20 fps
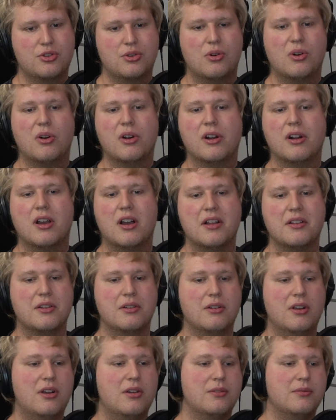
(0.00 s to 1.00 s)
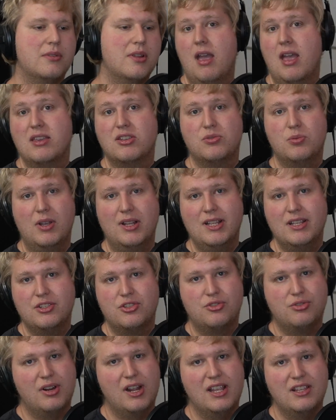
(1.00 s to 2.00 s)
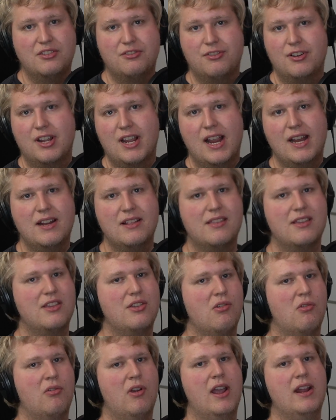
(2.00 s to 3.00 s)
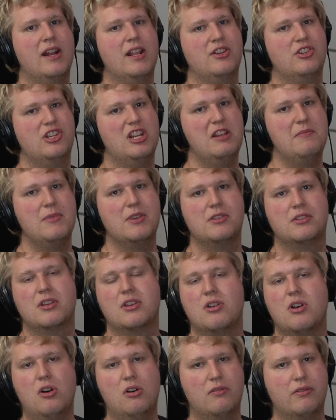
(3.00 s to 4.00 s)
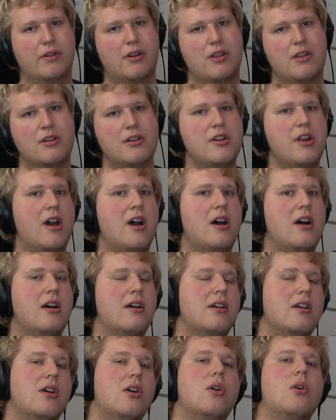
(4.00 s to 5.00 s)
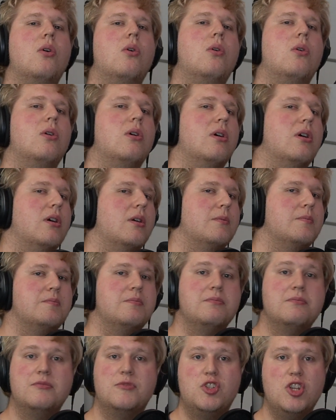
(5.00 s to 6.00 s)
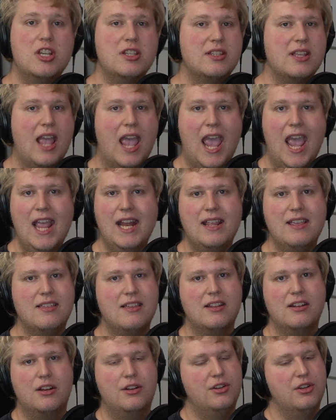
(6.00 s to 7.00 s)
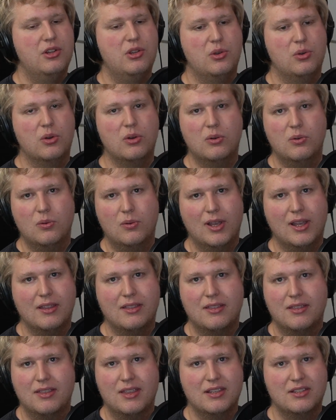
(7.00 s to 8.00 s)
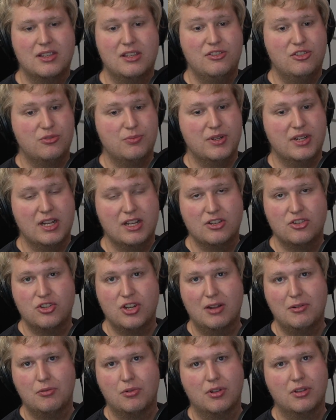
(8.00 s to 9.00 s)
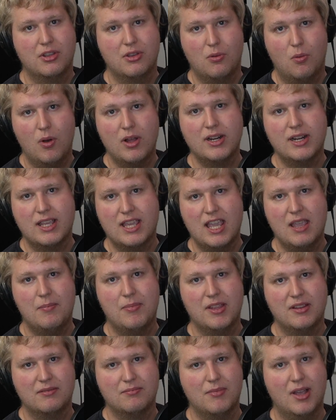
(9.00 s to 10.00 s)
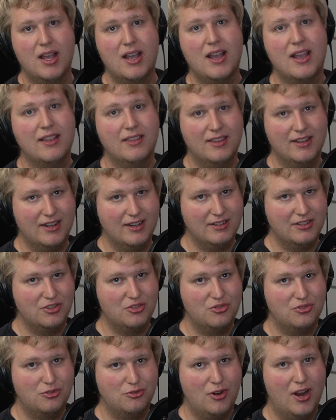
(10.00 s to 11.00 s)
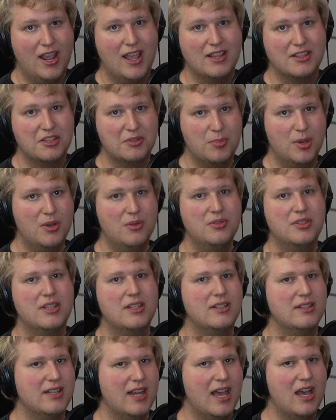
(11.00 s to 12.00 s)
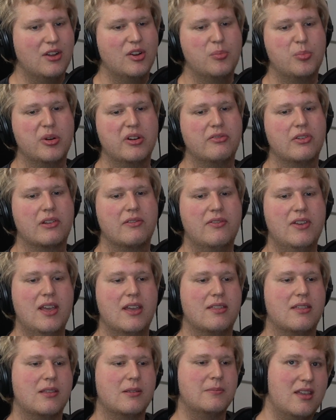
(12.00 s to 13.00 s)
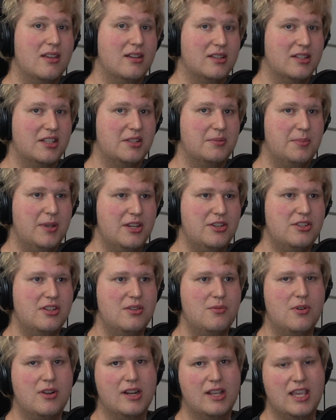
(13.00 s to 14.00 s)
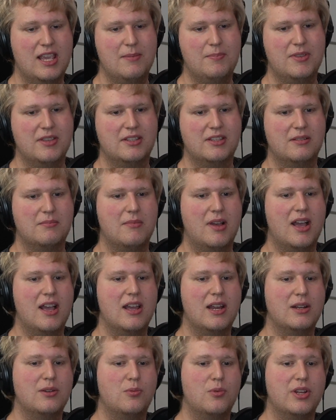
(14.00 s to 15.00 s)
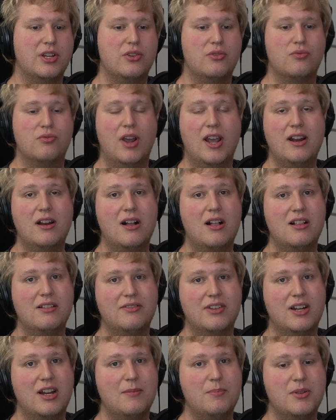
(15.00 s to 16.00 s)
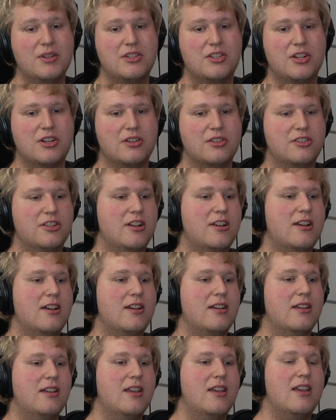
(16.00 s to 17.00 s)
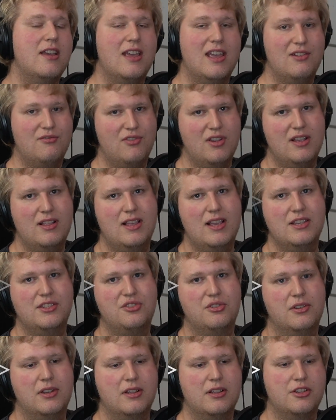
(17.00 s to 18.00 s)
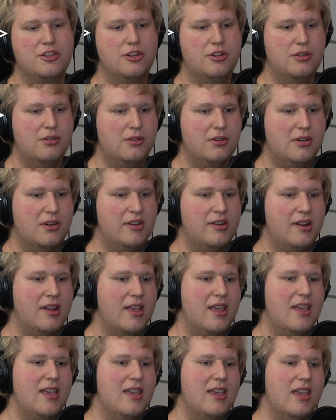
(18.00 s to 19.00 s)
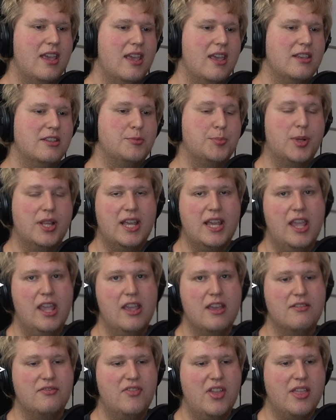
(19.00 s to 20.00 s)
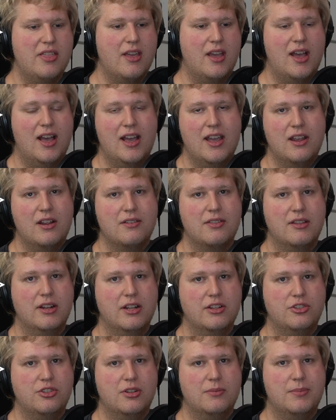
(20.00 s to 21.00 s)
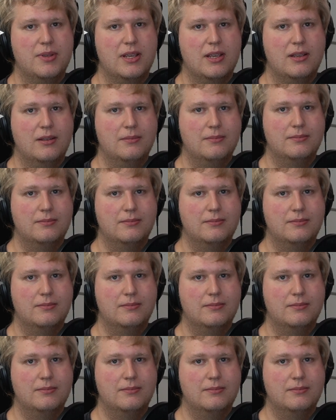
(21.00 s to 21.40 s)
horn on your own, as well as transferring anything you write in sheet music over to your DAW or just anything to do with this instrument in general. You'll want to keep in mind that it's transposing down a perfect fifth. You'll especially want to keep this in mind when you write all of it up into your DAW and realize your English horn is playing a fifth higher than it should be.